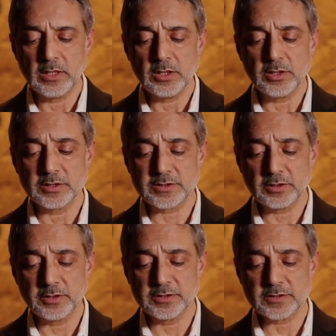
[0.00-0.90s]
The
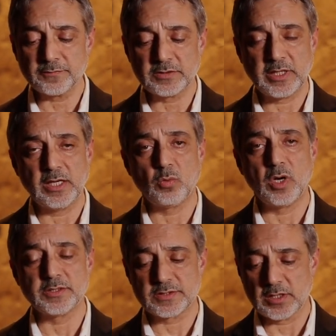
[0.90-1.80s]
Assyrians of today
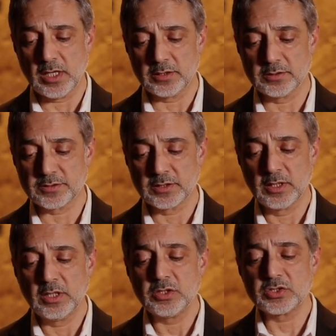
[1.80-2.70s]
want scholars
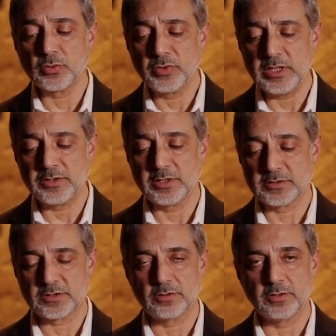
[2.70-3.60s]
to read their
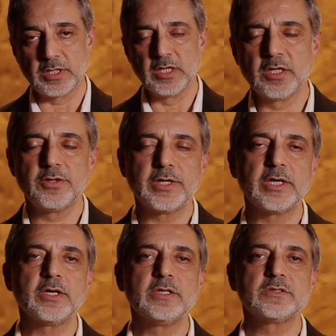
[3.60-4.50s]
story, their
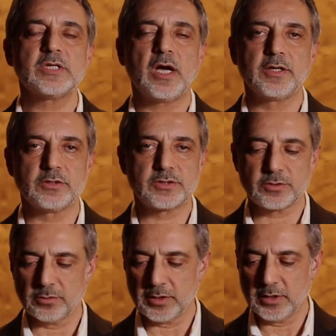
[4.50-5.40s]
entire
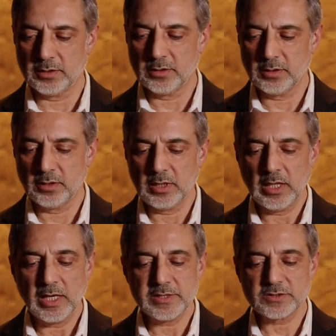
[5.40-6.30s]
story,
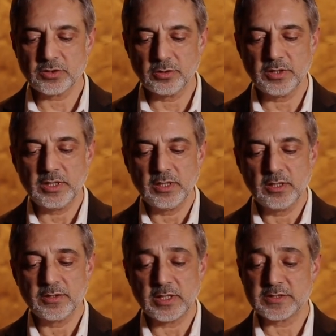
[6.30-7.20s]
a story
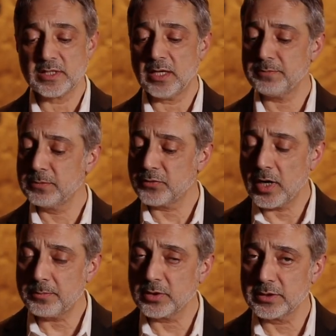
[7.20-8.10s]
that has not been
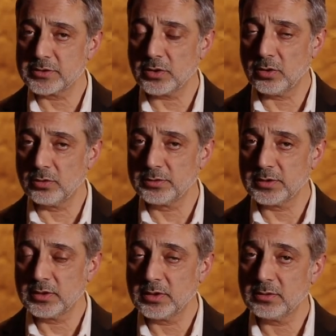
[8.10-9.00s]
properly told,
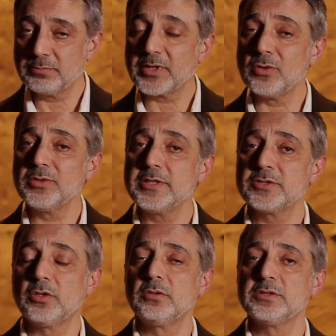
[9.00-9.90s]
but only
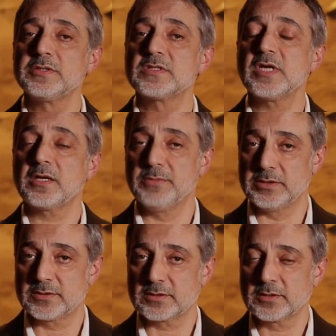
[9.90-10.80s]
told in
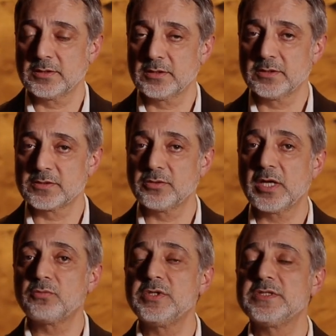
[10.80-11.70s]
segments so
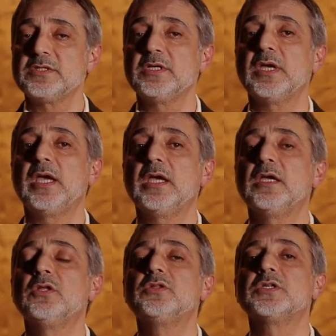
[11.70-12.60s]
that we see a
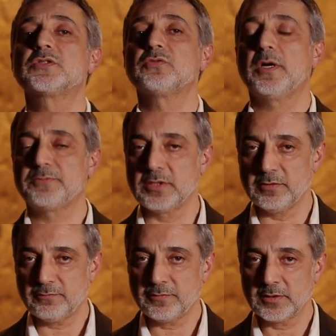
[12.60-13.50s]

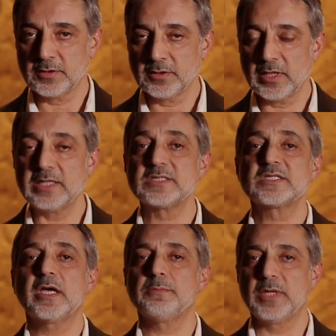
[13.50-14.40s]
disruptive and
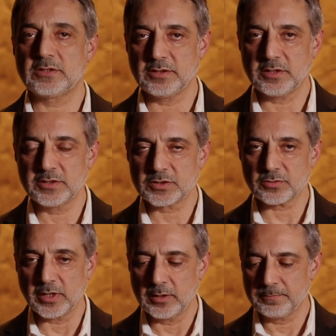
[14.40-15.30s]
segmented
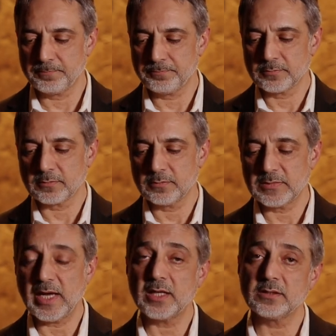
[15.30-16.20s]
history.
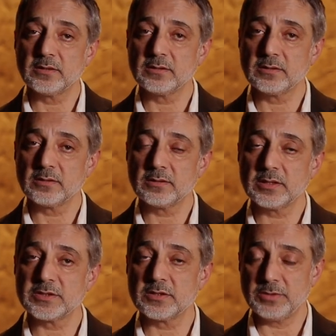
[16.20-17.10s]
That
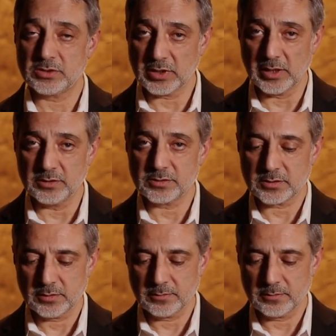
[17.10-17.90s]
is to be changed.